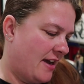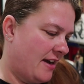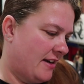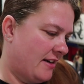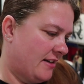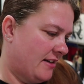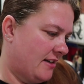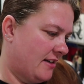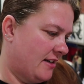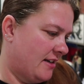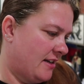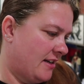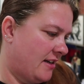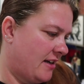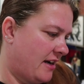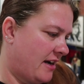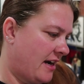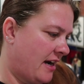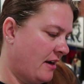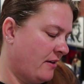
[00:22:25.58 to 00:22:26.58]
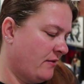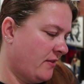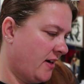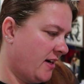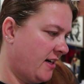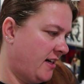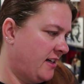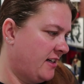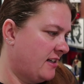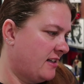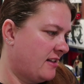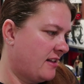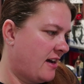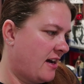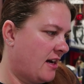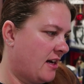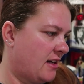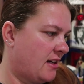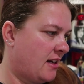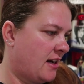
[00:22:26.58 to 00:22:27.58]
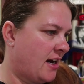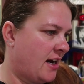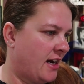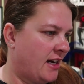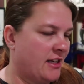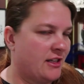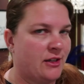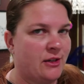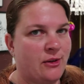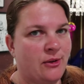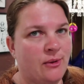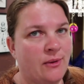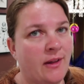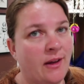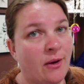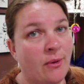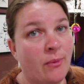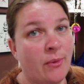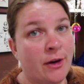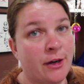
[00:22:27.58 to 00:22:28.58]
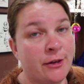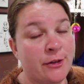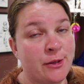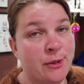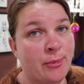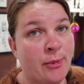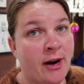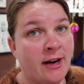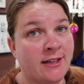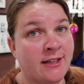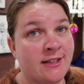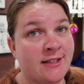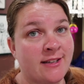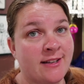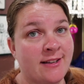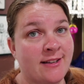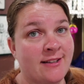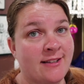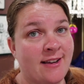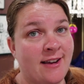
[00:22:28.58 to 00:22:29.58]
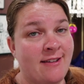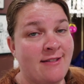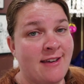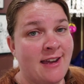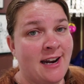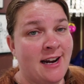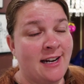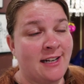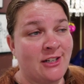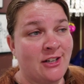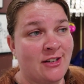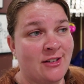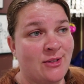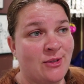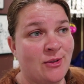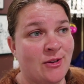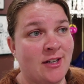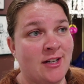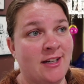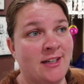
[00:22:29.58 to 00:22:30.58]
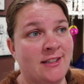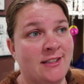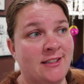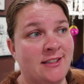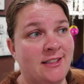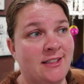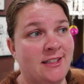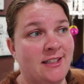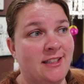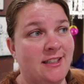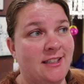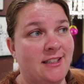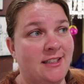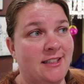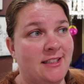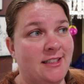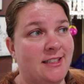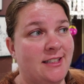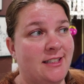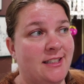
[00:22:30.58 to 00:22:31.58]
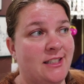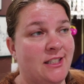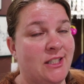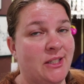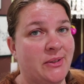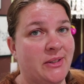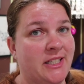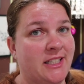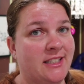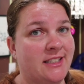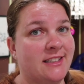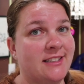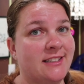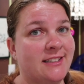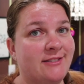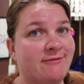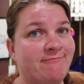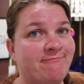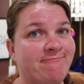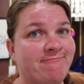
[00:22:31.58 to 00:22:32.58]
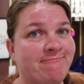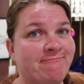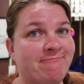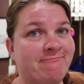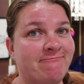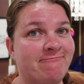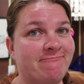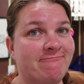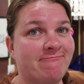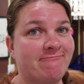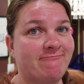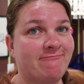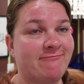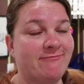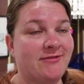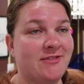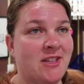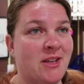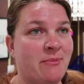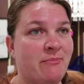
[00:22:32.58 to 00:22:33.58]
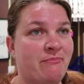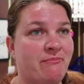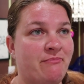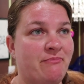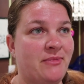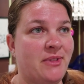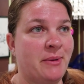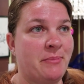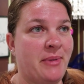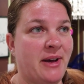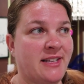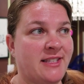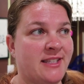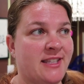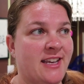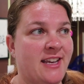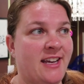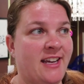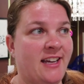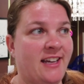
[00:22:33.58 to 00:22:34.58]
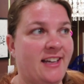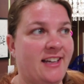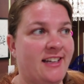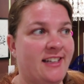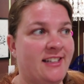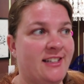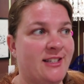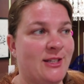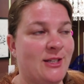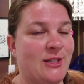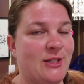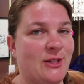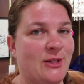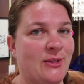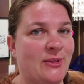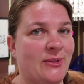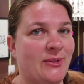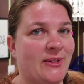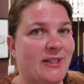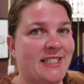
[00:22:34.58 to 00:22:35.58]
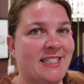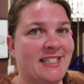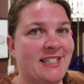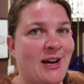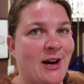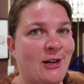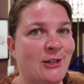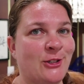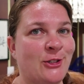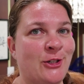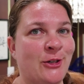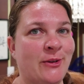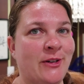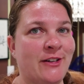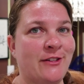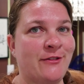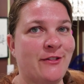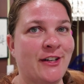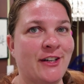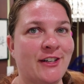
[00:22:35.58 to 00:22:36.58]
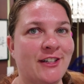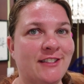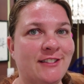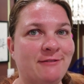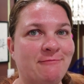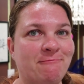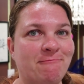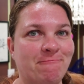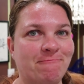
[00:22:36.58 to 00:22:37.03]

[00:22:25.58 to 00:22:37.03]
then I find that I do like one or two practices and then I just sort of do it. The, the best thing to do is not show it fear.